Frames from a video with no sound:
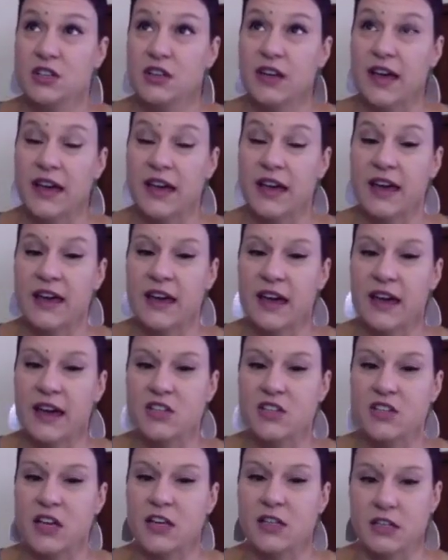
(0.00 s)

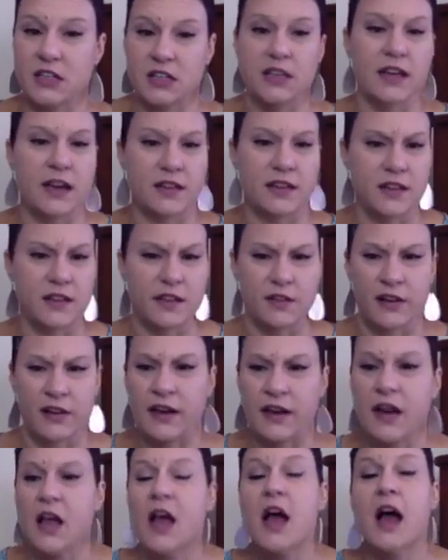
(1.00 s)
yeah, I said that right,
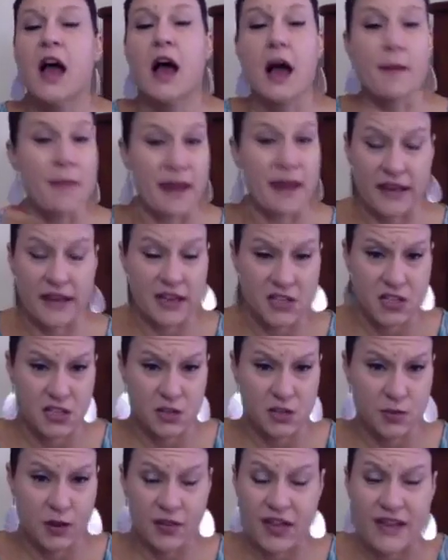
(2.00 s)
medication
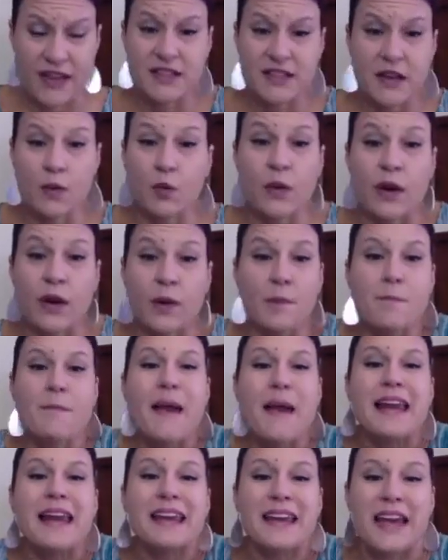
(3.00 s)
as well. We are
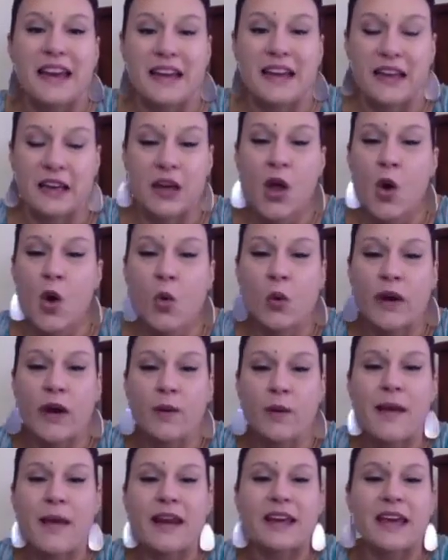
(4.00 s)

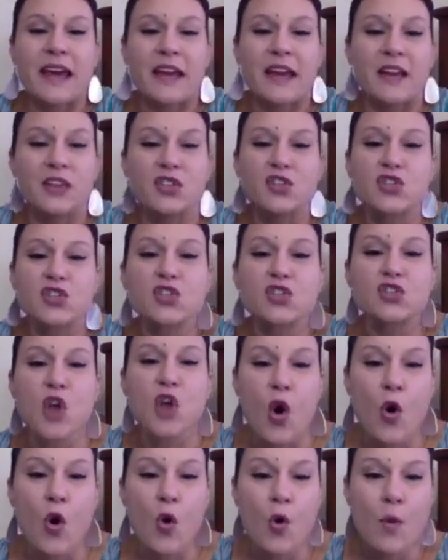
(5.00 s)
medicating
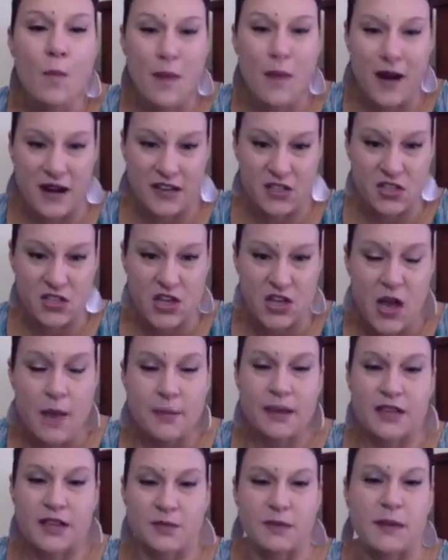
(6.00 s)
so much
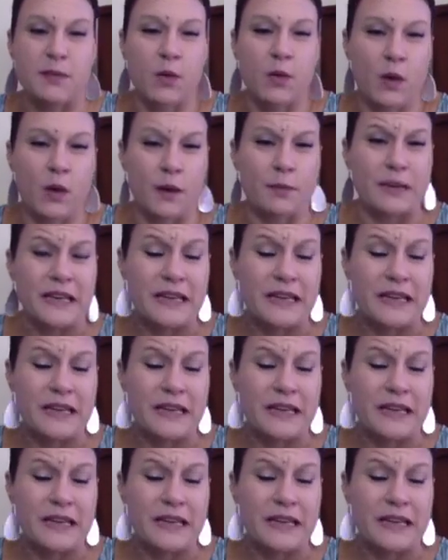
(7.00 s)
because people want to be